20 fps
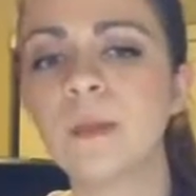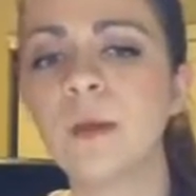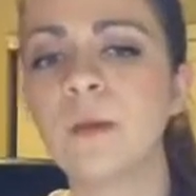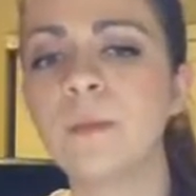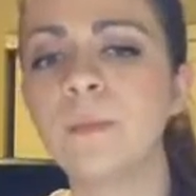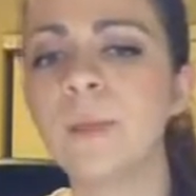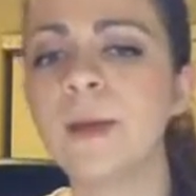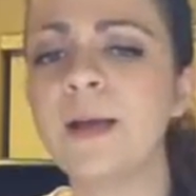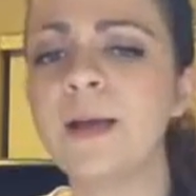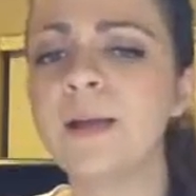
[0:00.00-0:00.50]

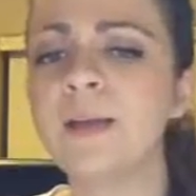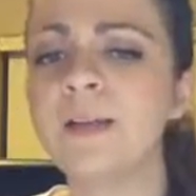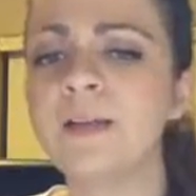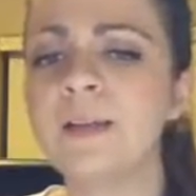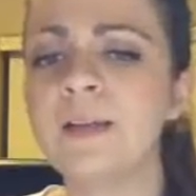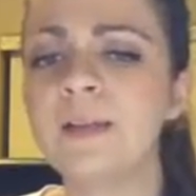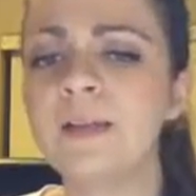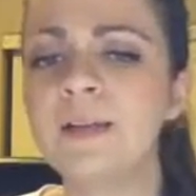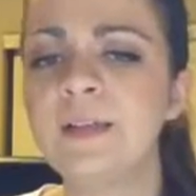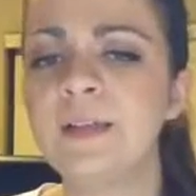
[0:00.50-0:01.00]
But
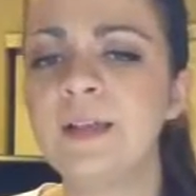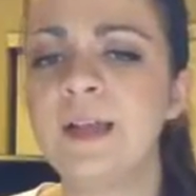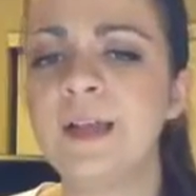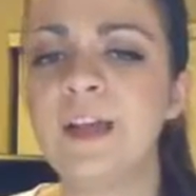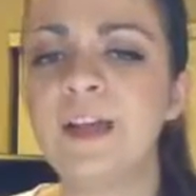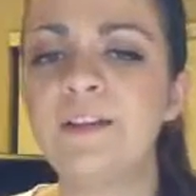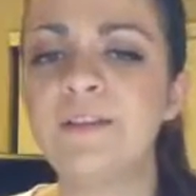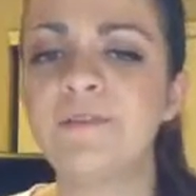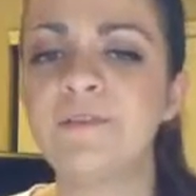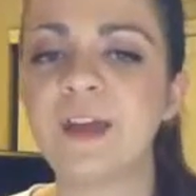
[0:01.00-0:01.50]

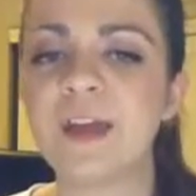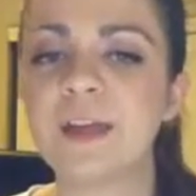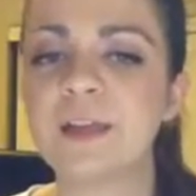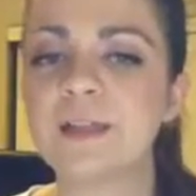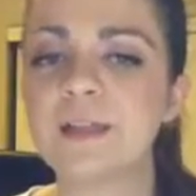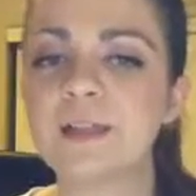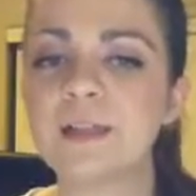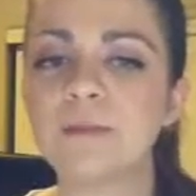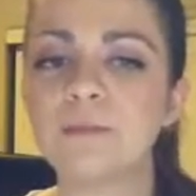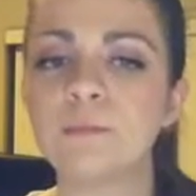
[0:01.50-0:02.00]
in a
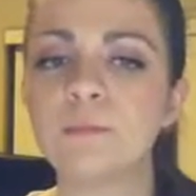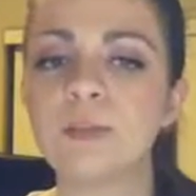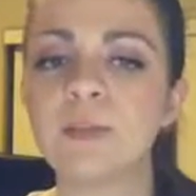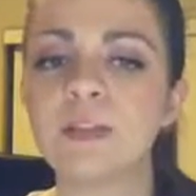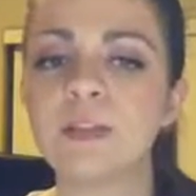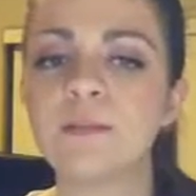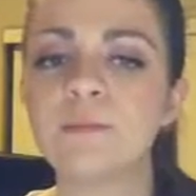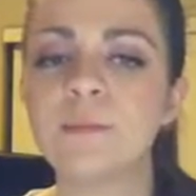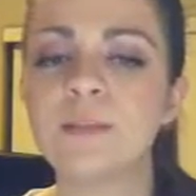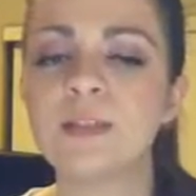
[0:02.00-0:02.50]
phantom
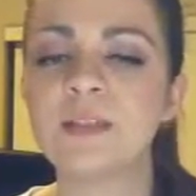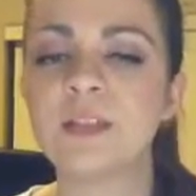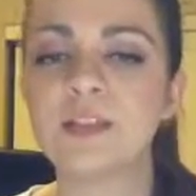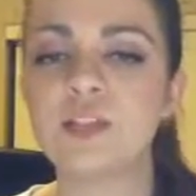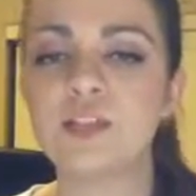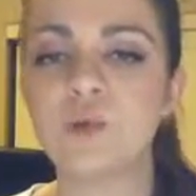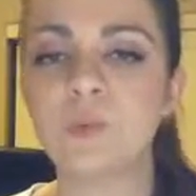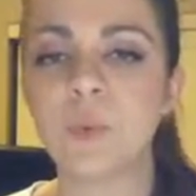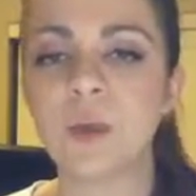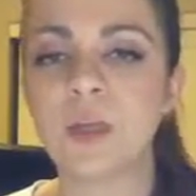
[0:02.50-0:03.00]
limb
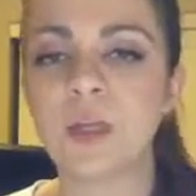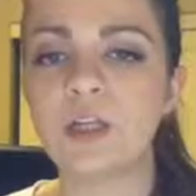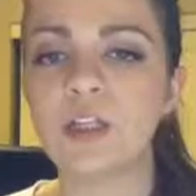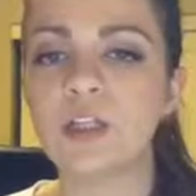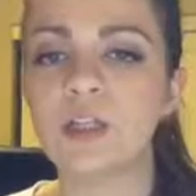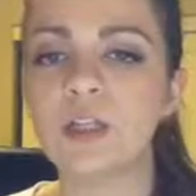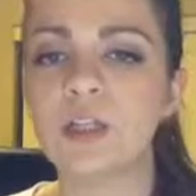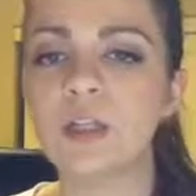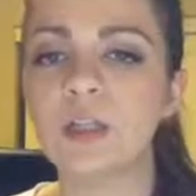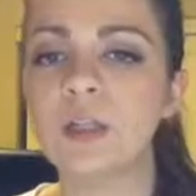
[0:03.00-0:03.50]

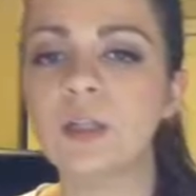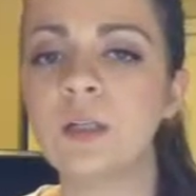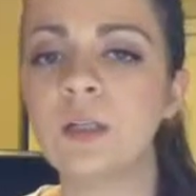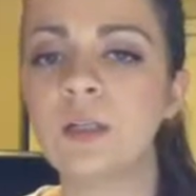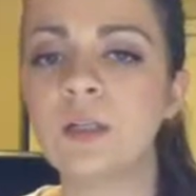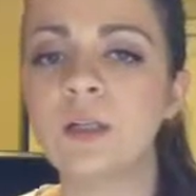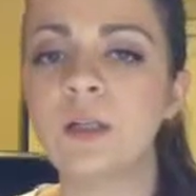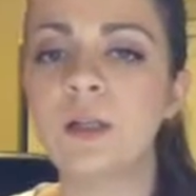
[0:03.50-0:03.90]
situation,